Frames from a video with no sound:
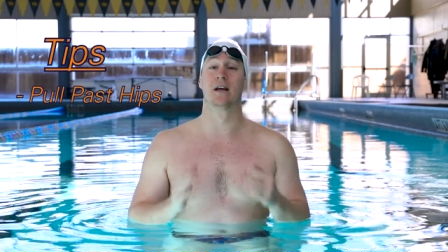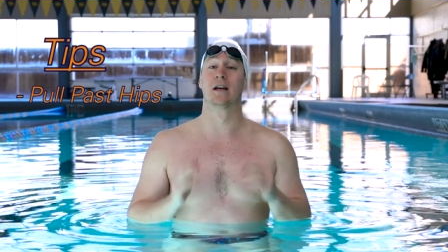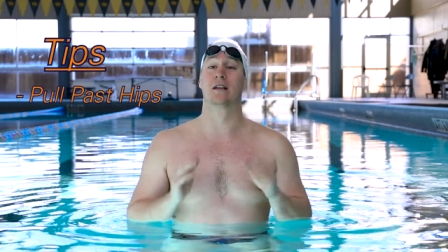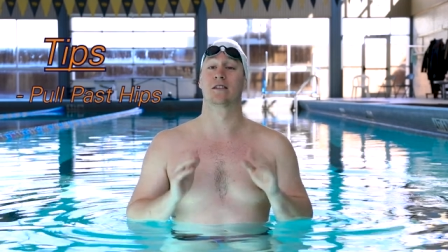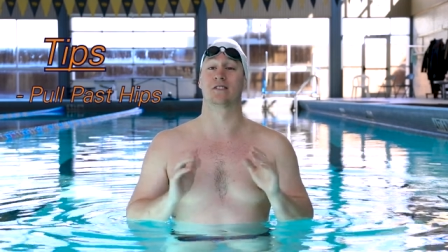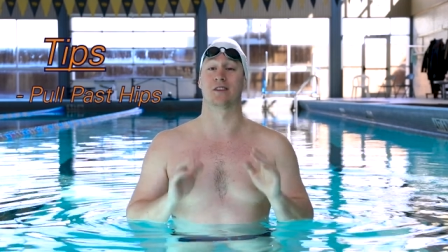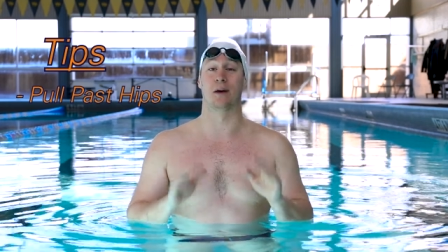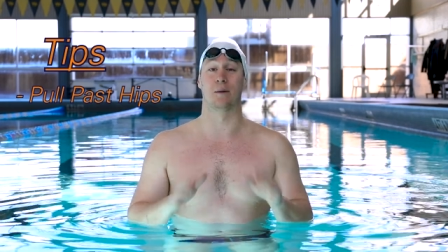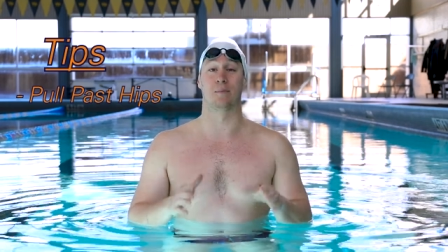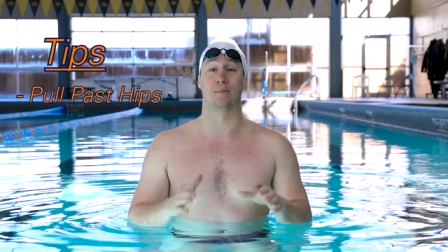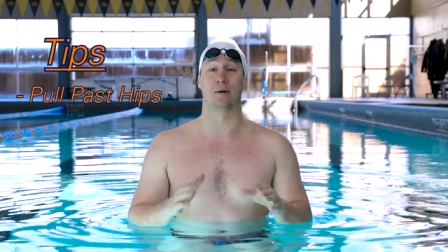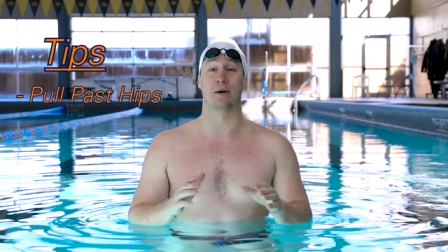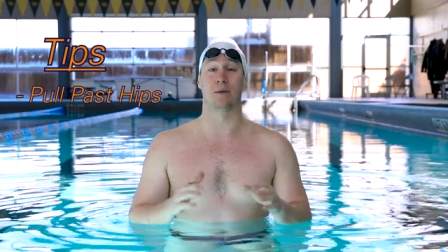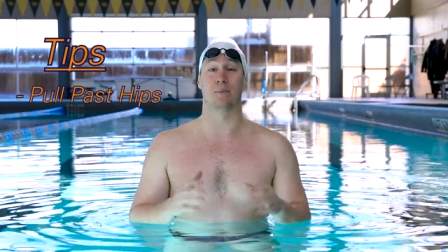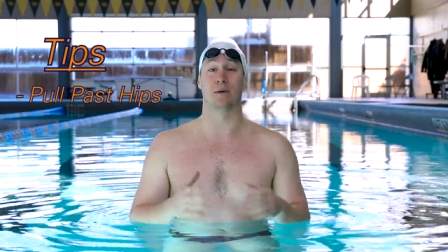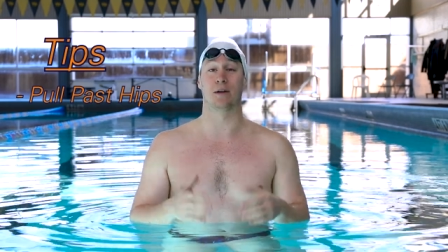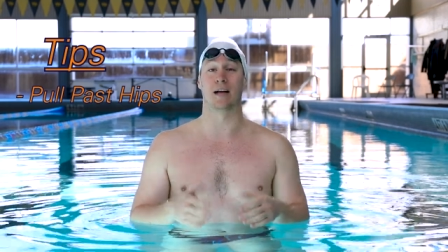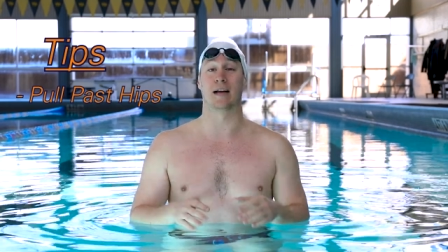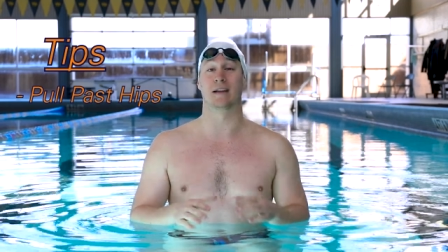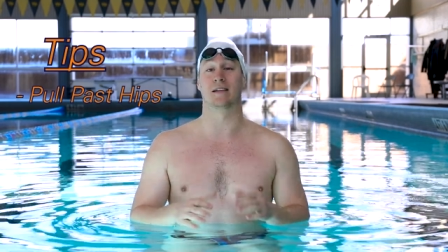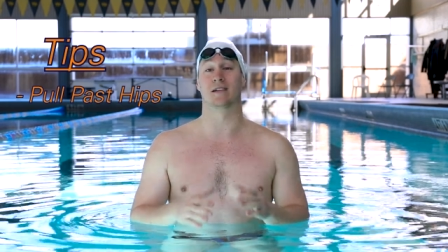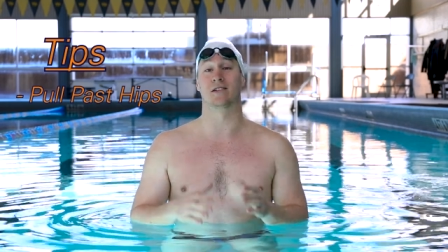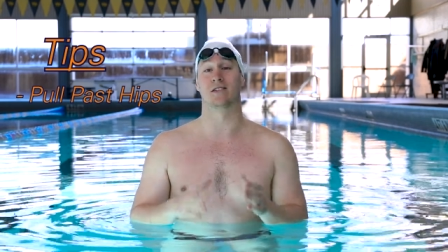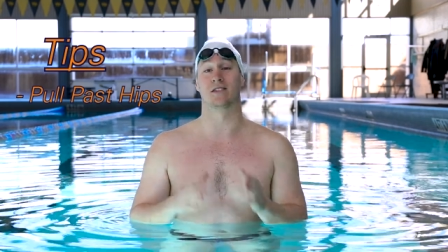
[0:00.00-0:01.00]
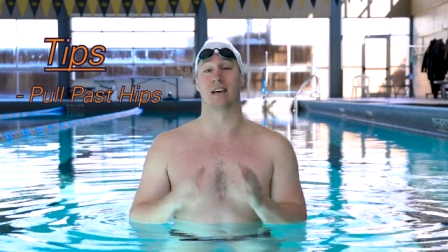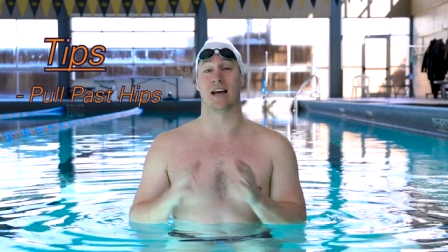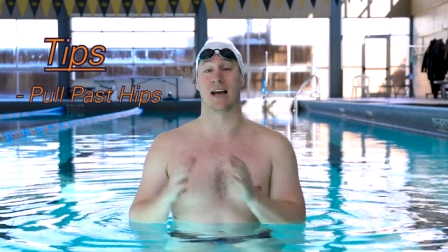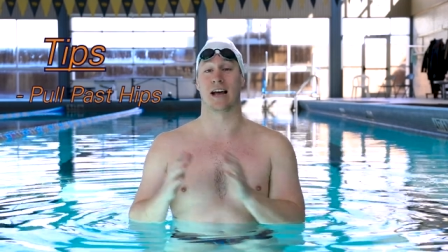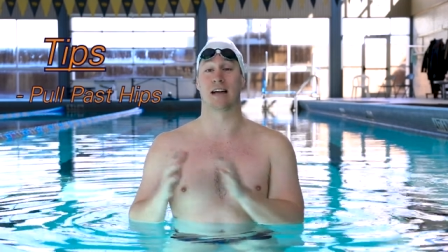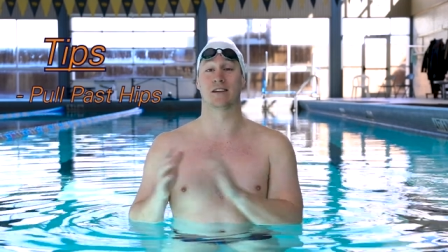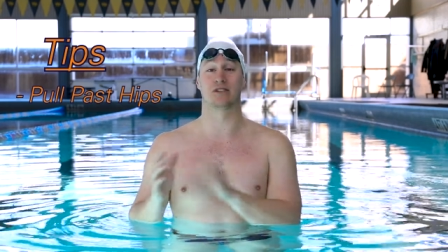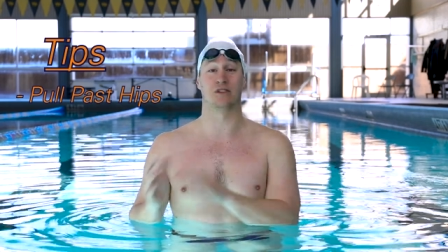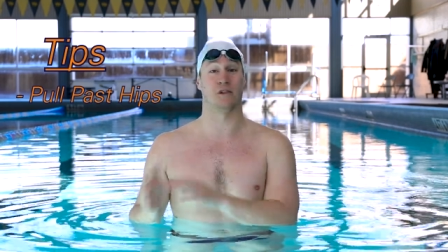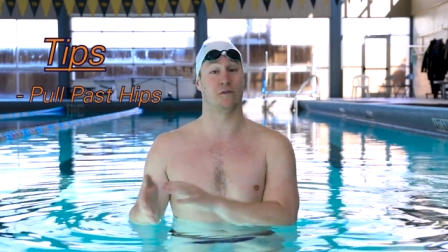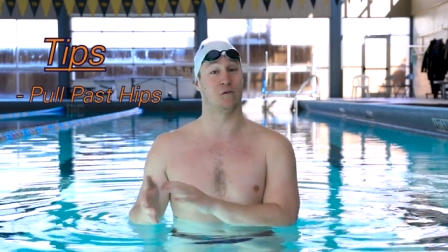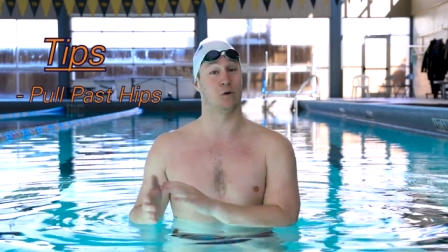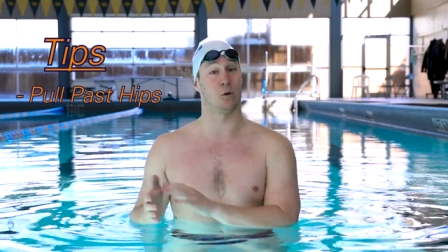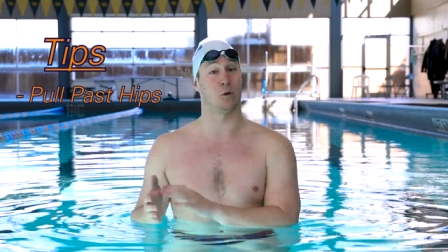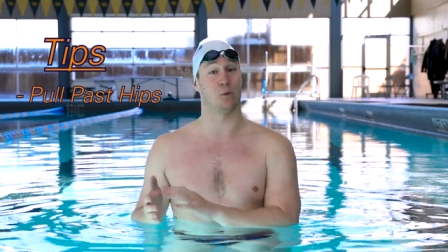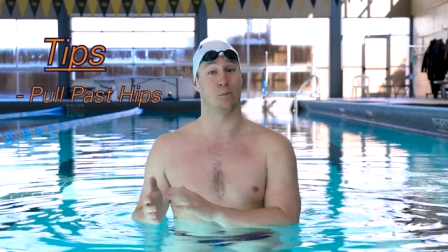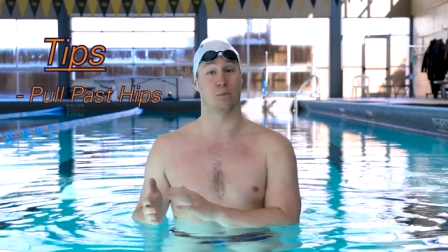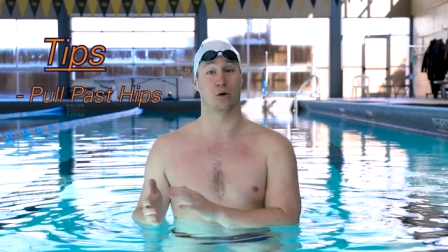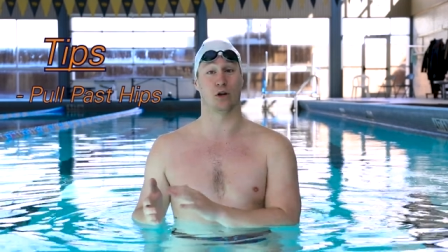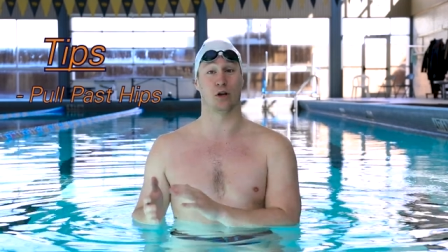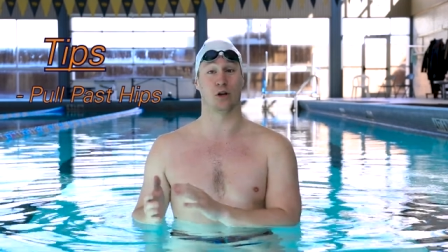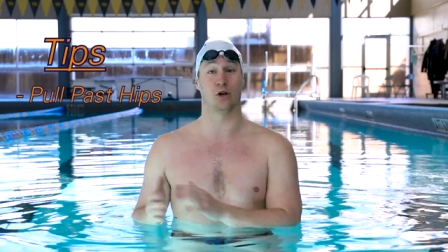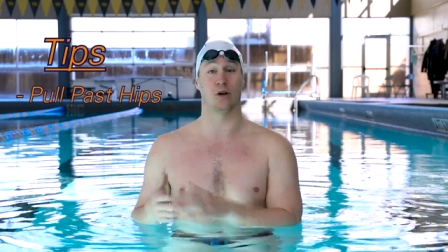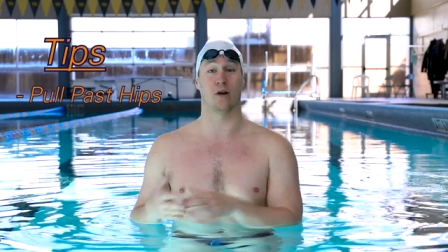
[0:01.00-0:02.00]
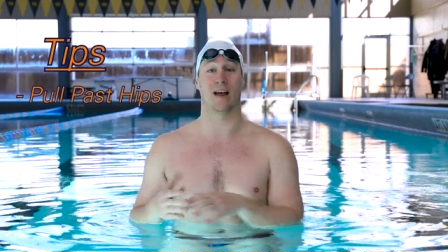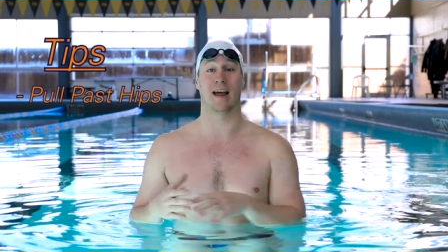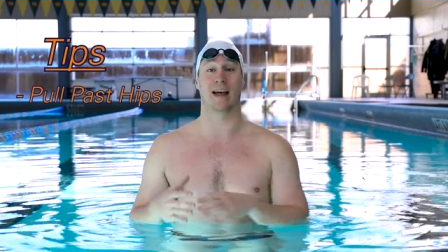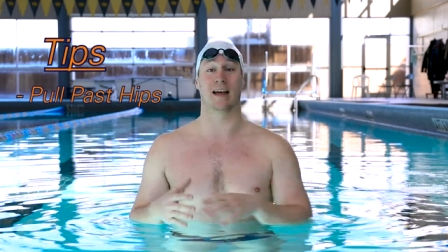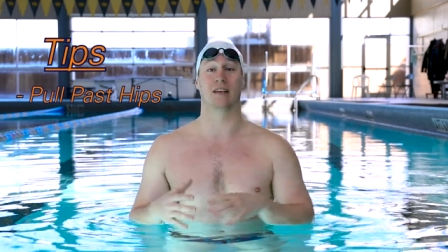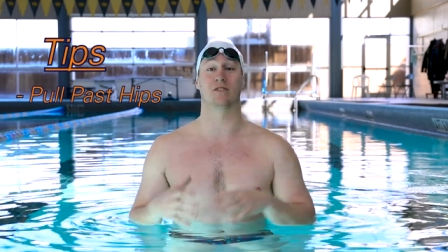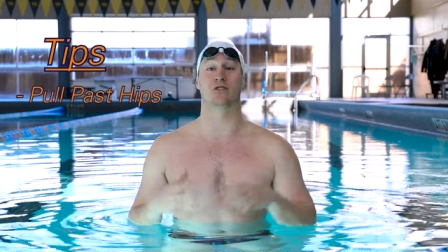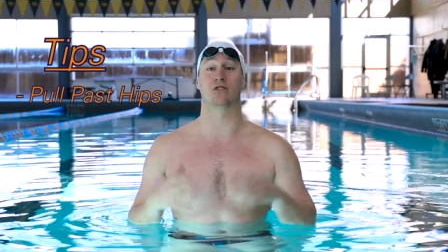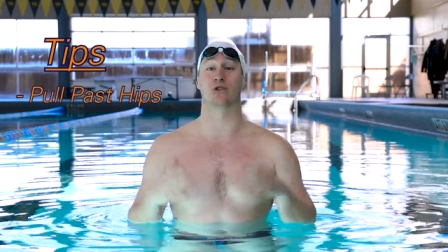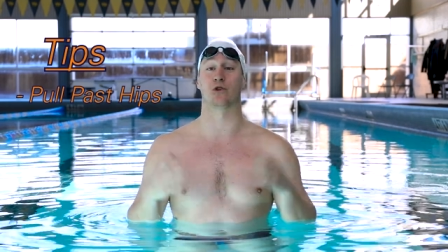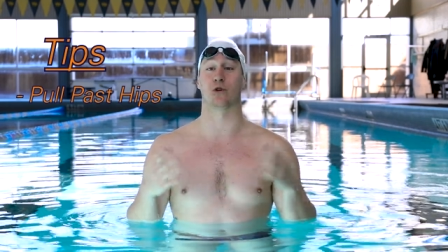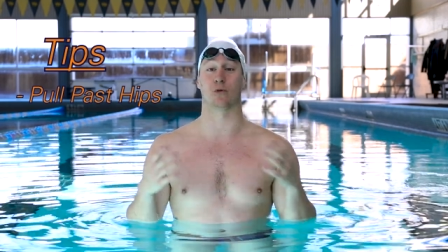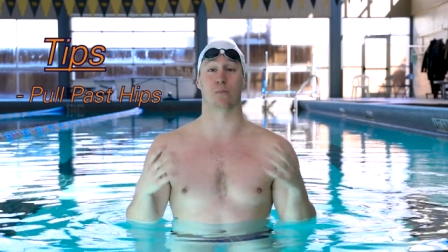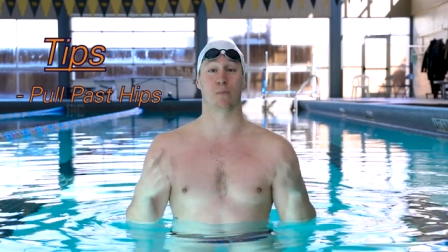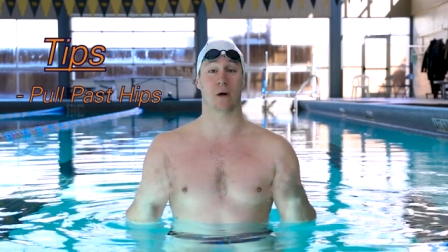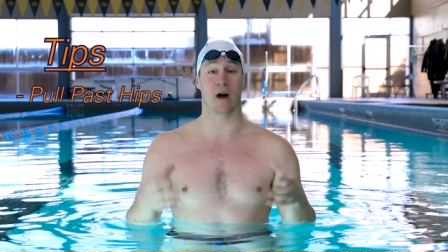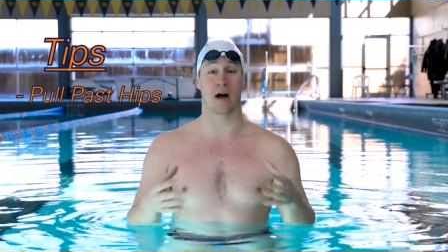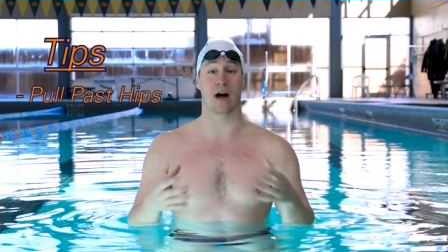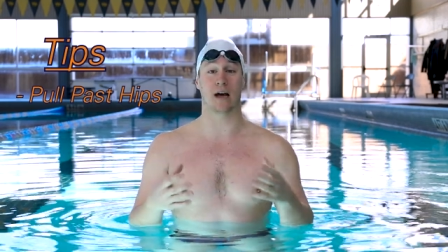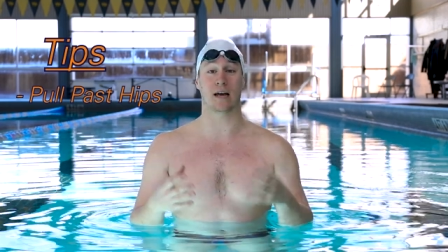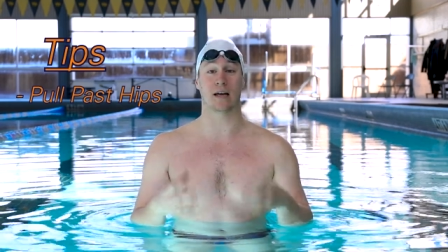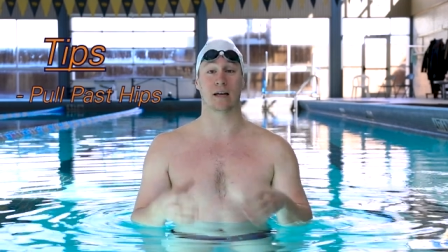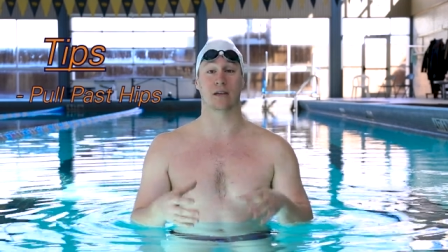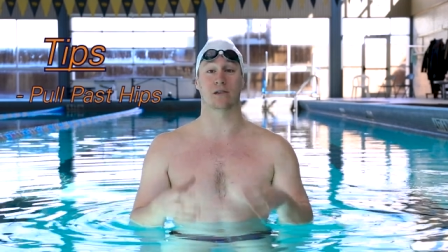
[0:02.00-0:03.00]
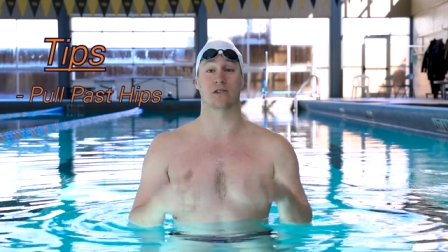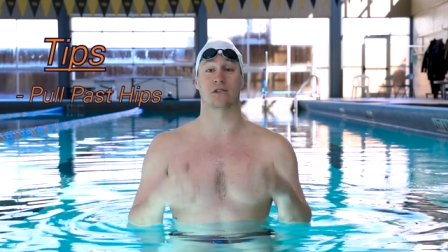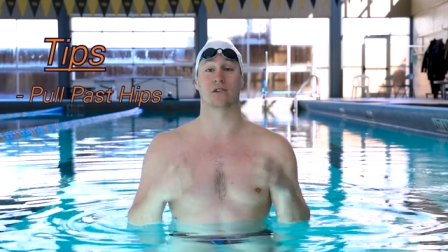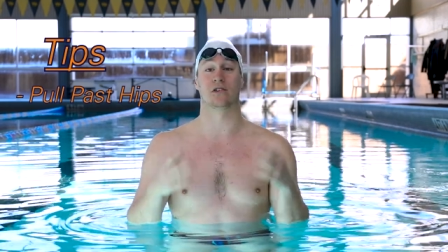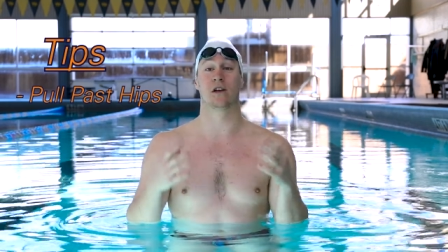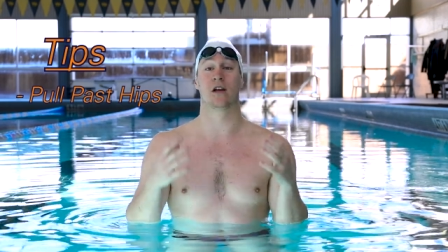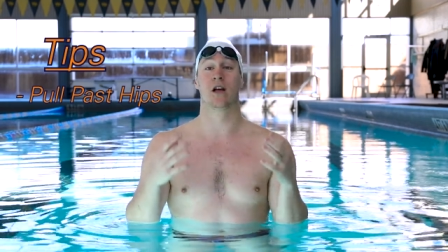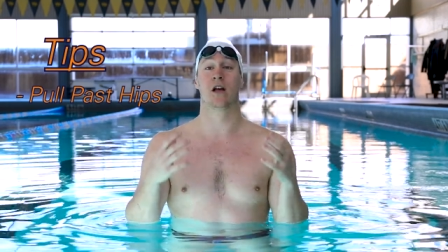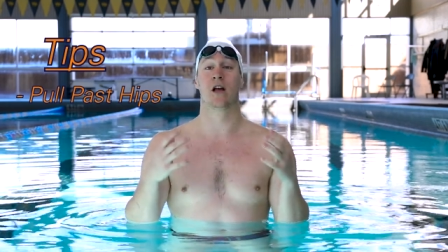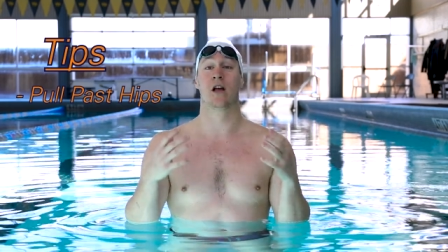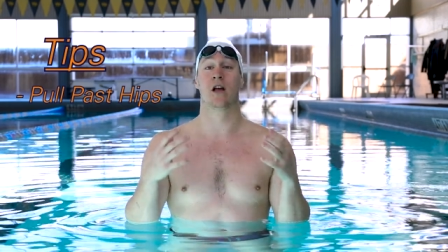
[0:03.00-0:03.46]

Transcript: Some people like to say as if you were putting your hands in your pockets.